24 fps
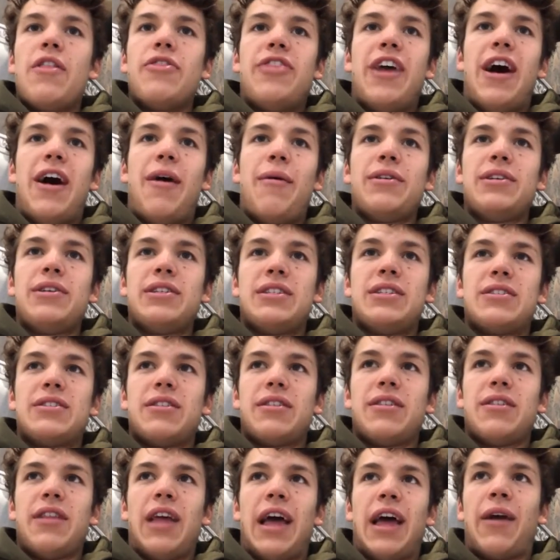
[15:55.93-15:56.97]
that was
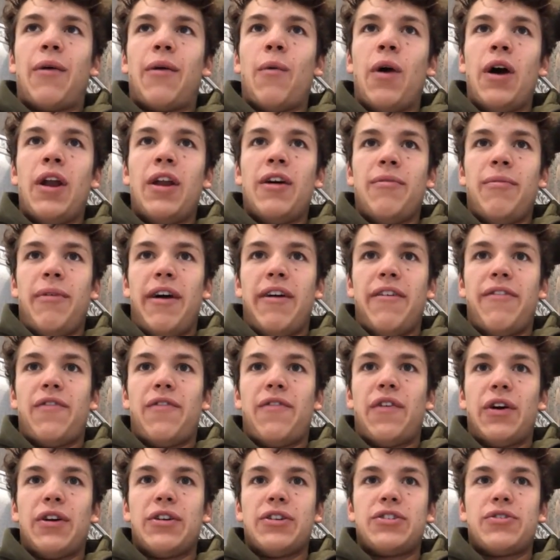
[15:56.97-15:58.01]
like one of my
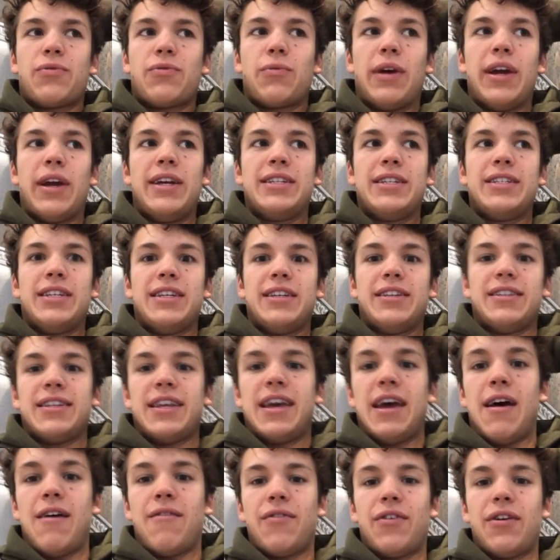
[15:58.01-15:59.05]
first races
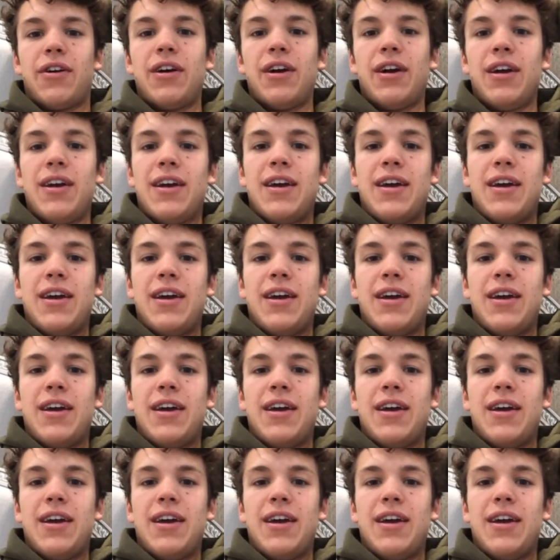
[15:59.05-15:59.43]
ever.